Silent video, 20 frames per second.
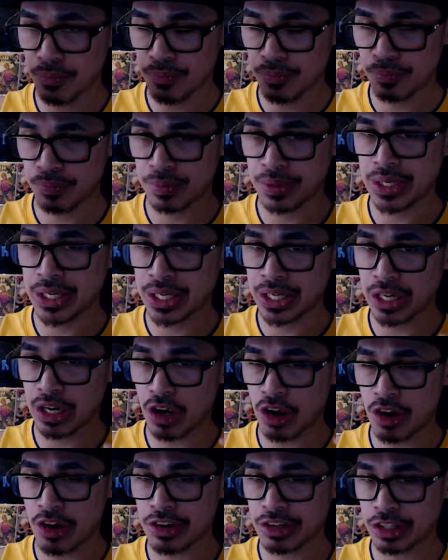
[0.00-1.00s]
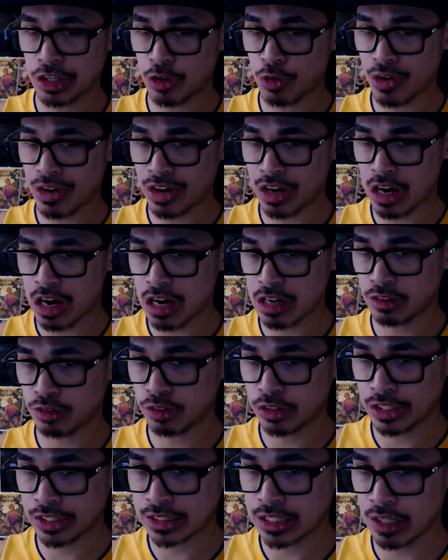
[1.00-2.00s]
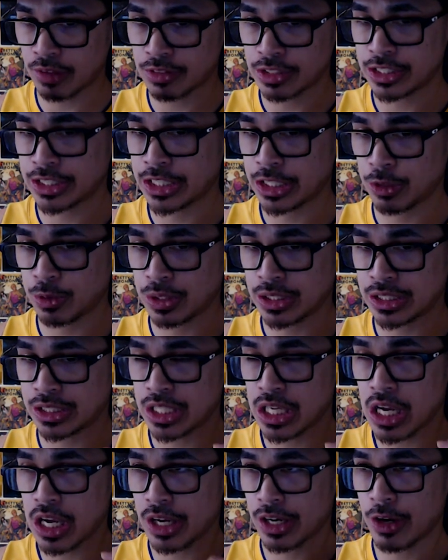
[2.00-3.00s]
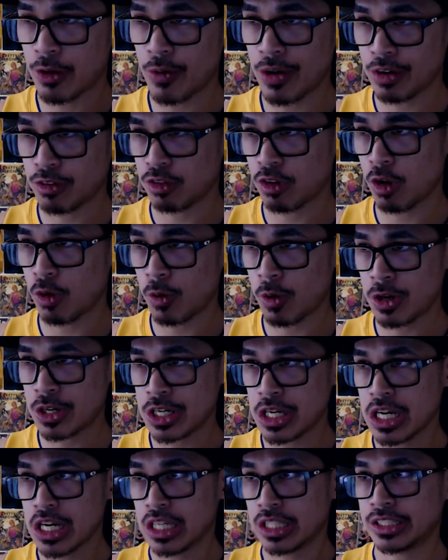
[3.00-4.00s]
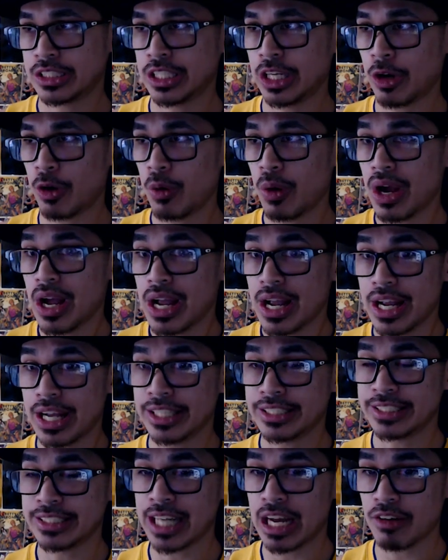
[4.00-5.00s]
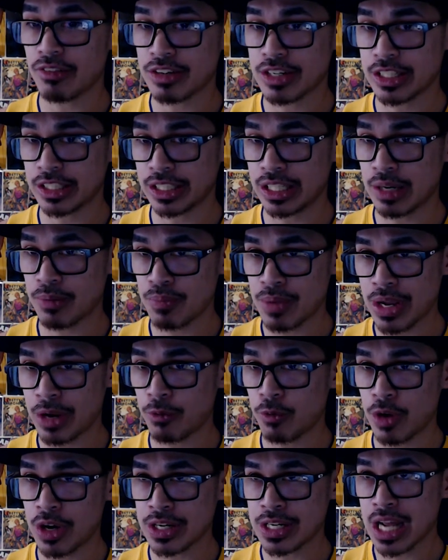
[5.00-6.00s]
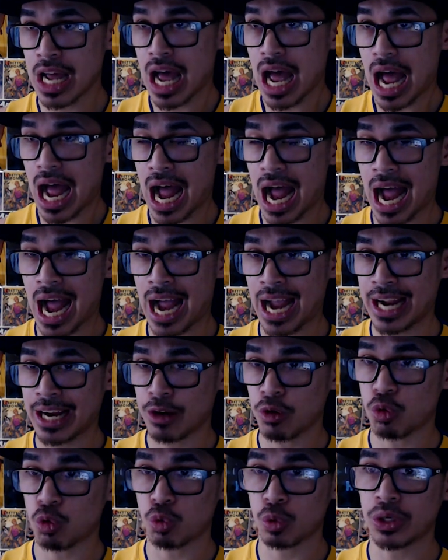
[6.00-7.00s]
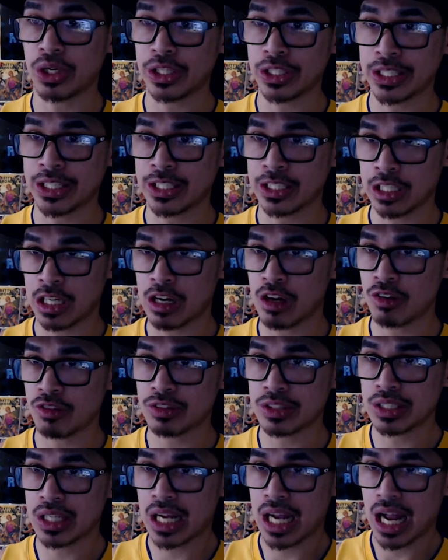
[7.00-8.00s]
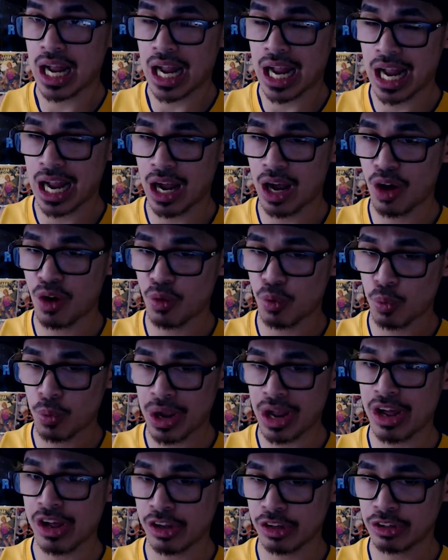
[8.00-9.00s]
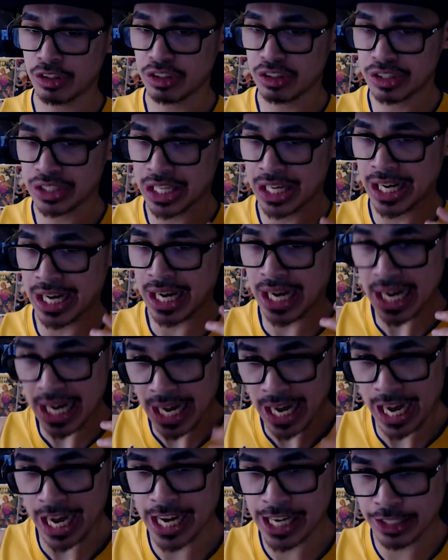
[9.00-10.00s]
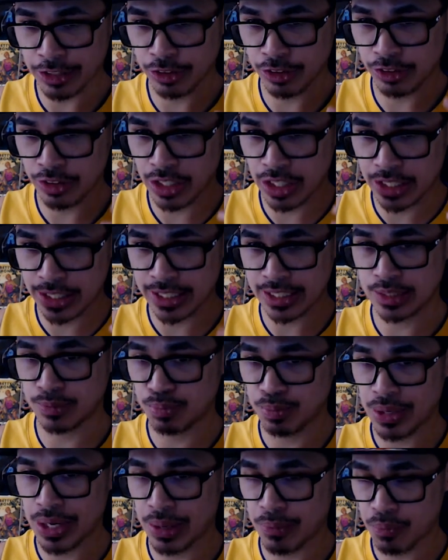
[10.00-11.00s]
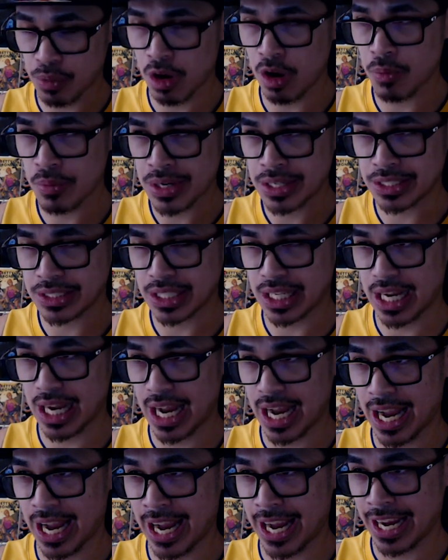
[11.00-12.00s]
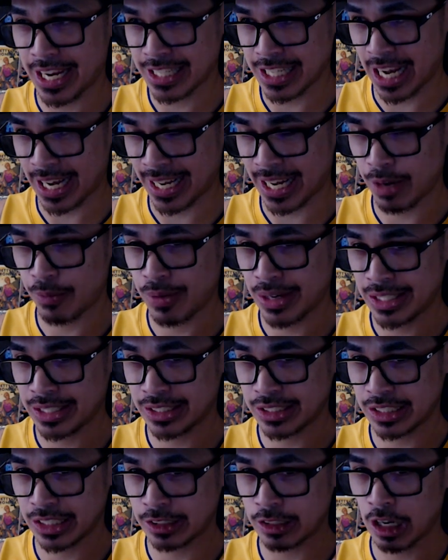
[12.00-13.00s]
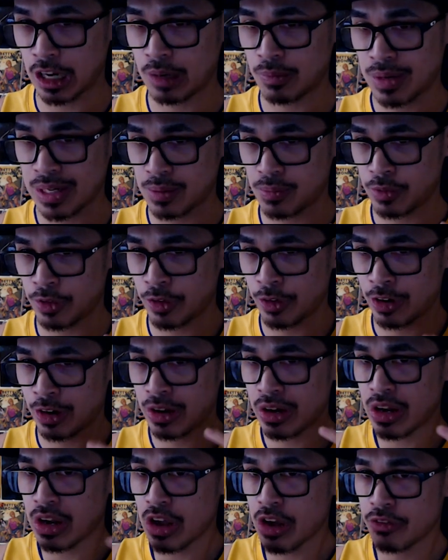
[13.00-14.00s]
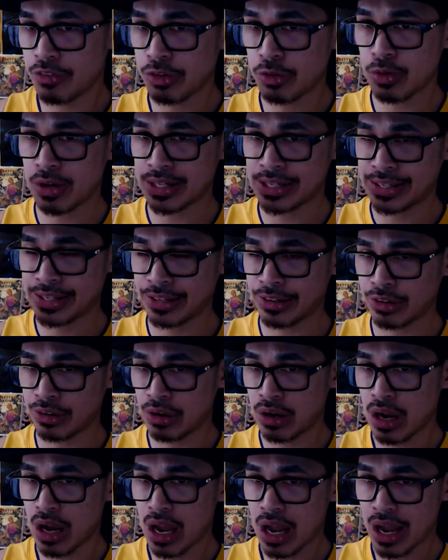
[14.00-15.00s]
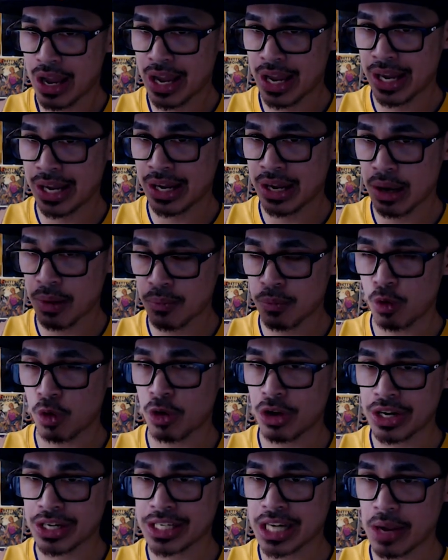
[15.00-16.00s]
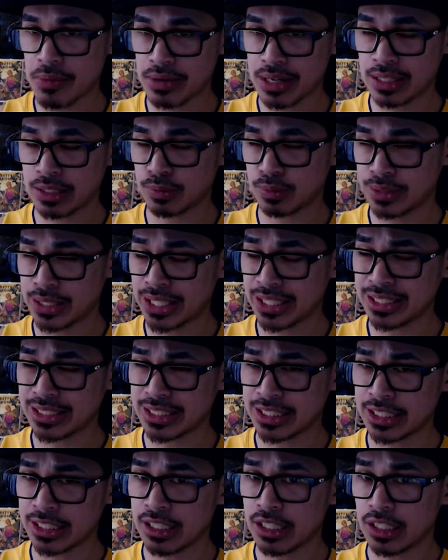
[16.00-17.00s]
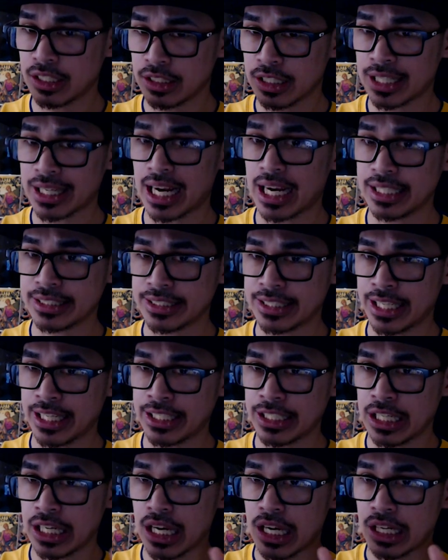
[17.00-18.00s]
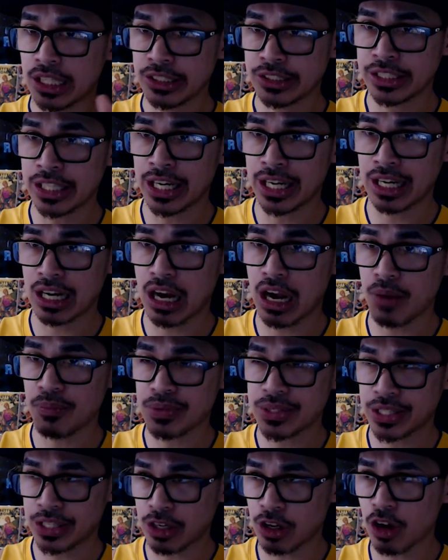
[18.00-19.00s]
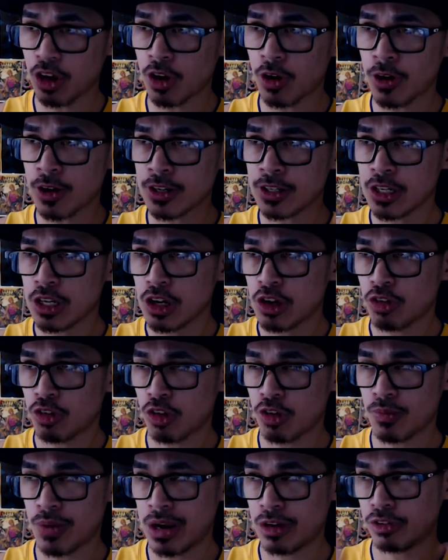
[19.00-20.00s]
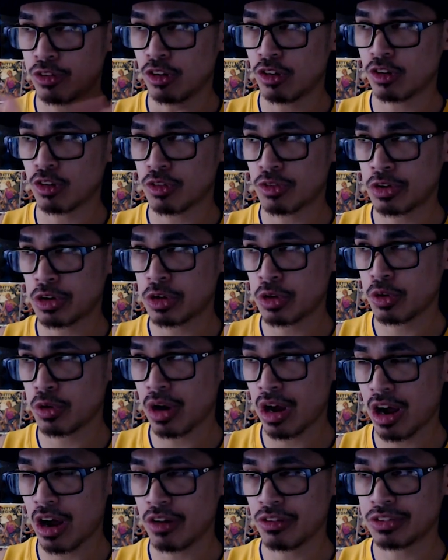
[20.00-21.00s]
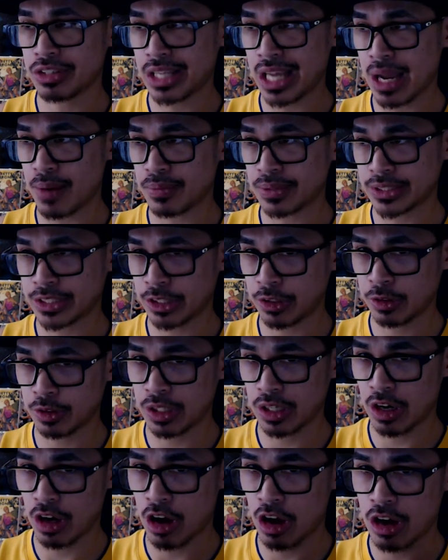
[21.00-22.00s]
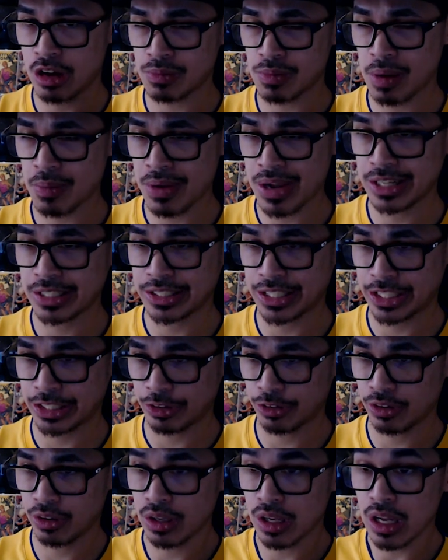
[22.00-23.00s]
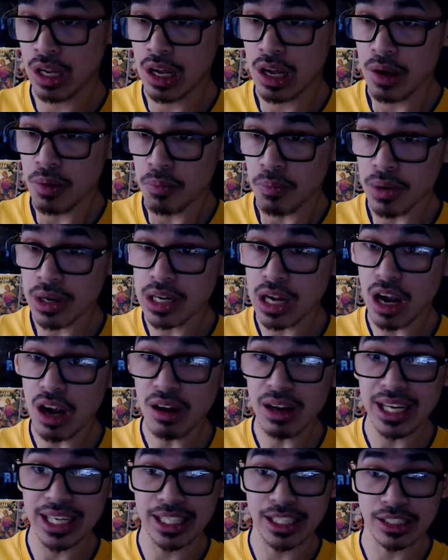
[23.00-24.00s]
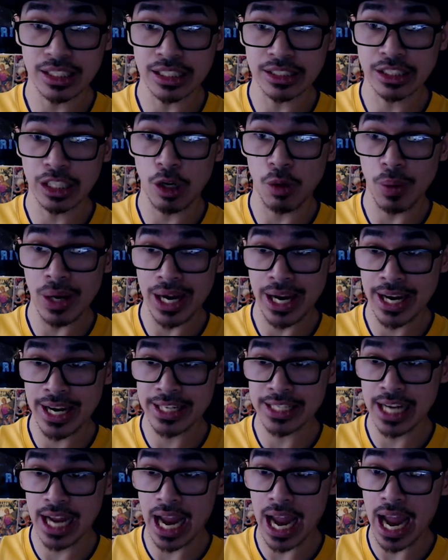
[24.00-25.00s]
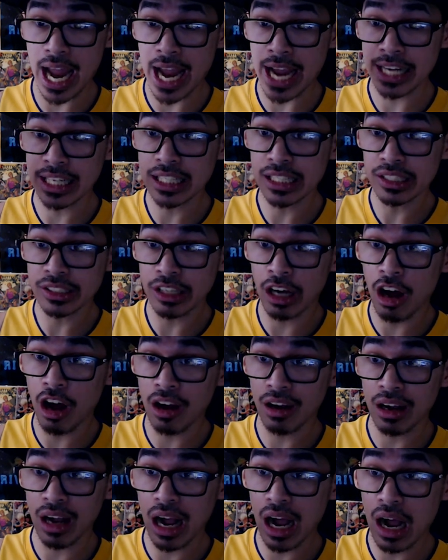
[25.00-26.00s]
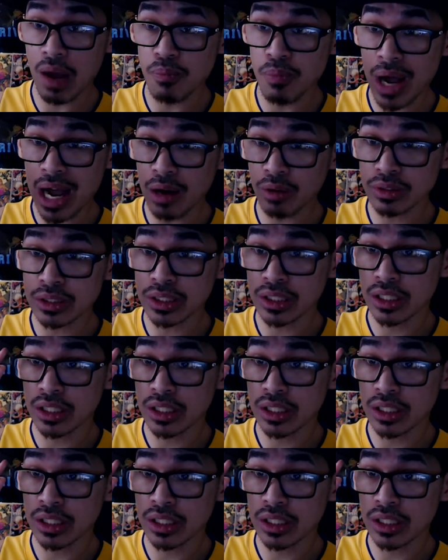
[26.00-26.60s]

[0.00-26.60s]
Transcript: big ongoing conflicts of the series going forward. So it's definitely a big one. I really loved how well they handled this big moment and I can't wait to talk about it more. If you want to hear a more in-depth explanation, like I said, check up in the card for my full review of the episode on my main channel. But alright, let's go ahead and talk about